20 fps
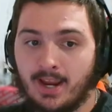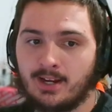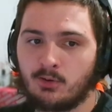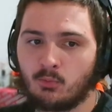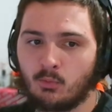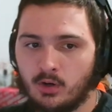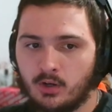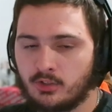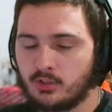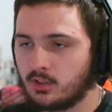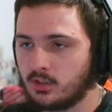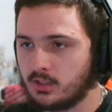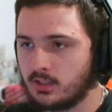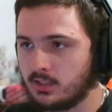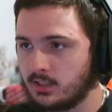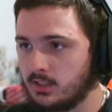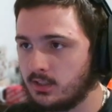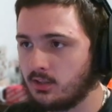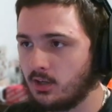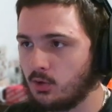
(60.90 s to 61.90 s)
one you're going to
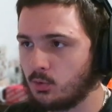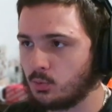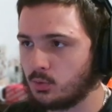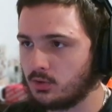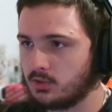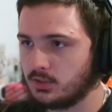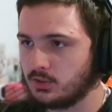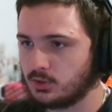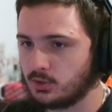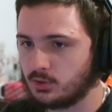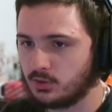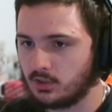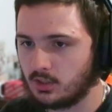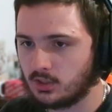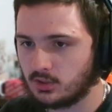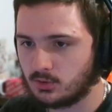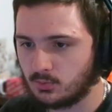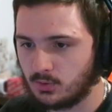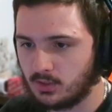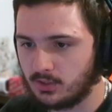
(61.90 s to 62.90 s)
need. I'll quickly show you
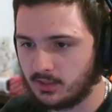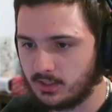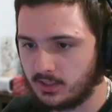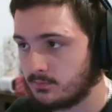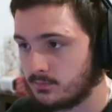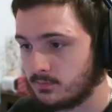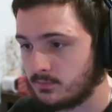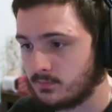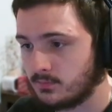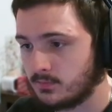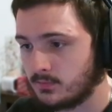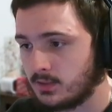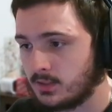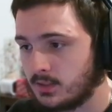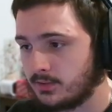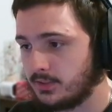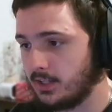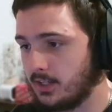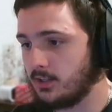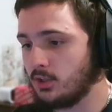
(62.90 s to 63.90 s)
guys where they are.
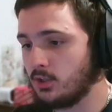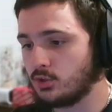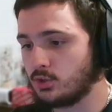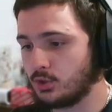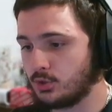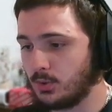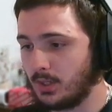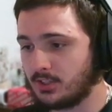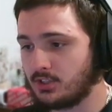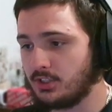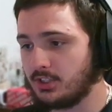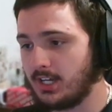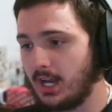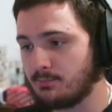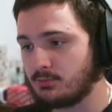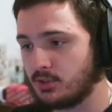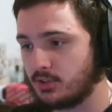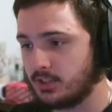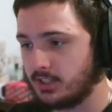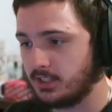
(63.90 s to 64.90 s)
Yeah, so to actually
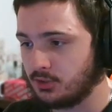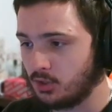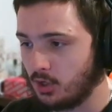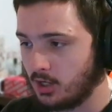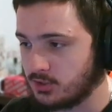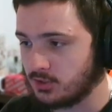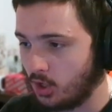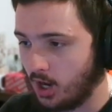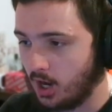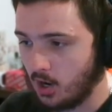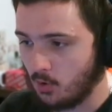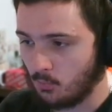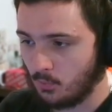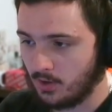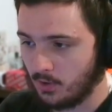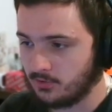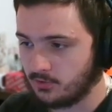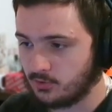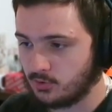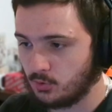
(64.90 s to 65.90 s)
capture these guys, I
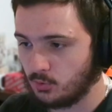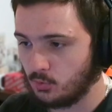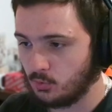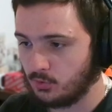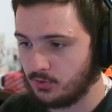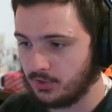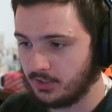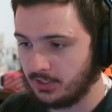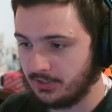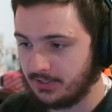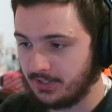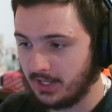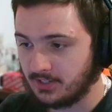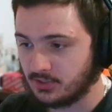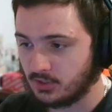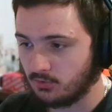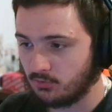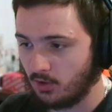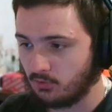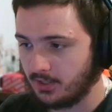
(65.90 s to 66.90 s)
went to the
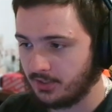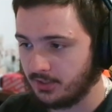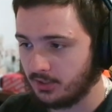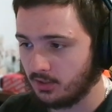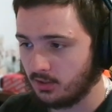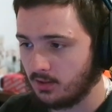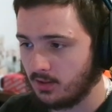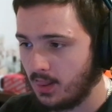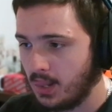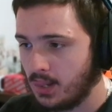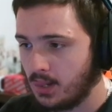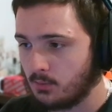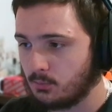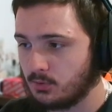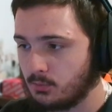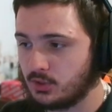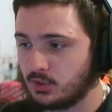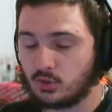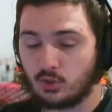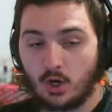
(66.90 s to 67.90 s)
desert right here,
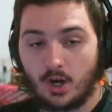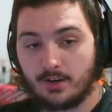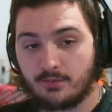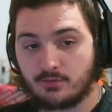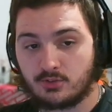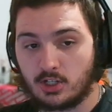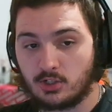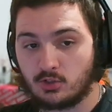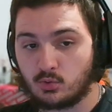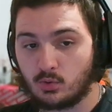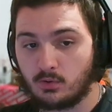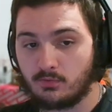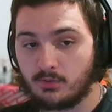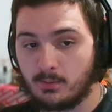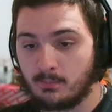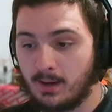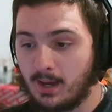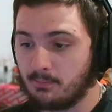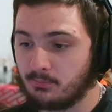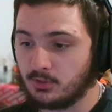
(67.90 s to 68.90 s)
which is kind of central of the
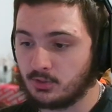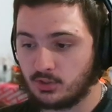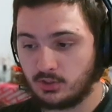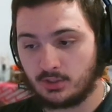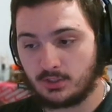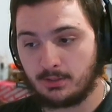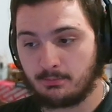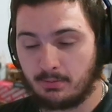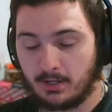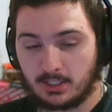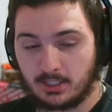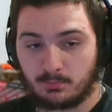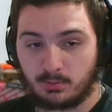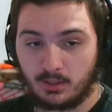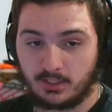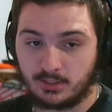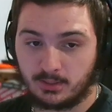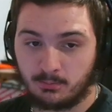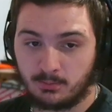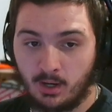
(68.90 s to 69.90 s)
map. This is the best
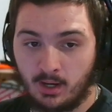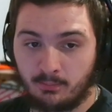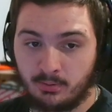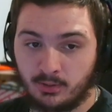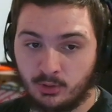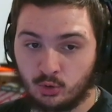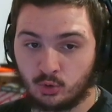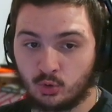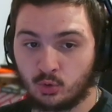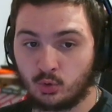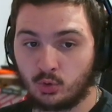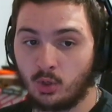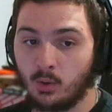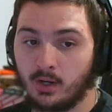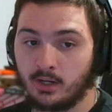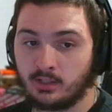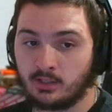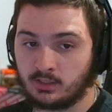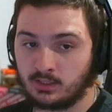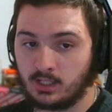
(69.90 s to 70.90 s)
place in my opinion to go ahead
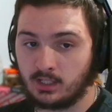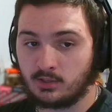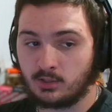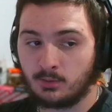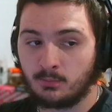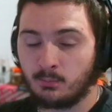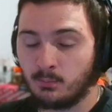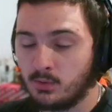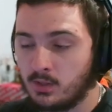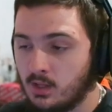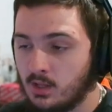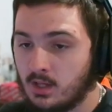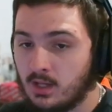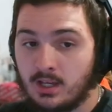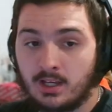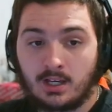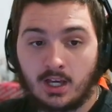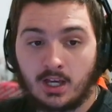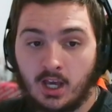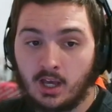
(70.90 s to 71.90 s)
and get them.
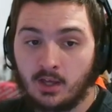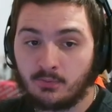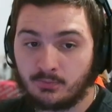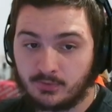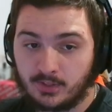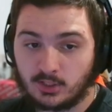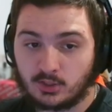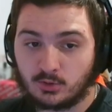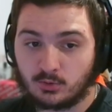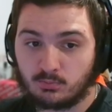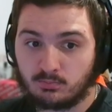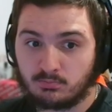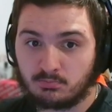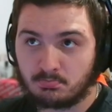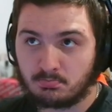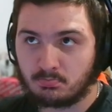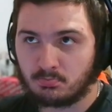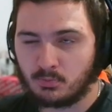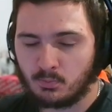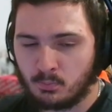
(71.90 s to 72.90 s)
And that's
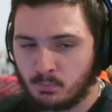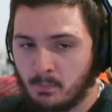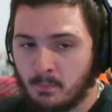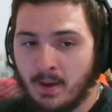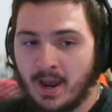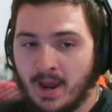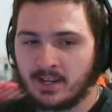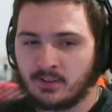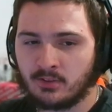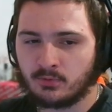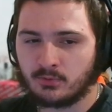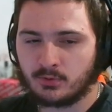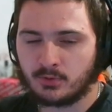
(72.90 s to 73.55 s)
the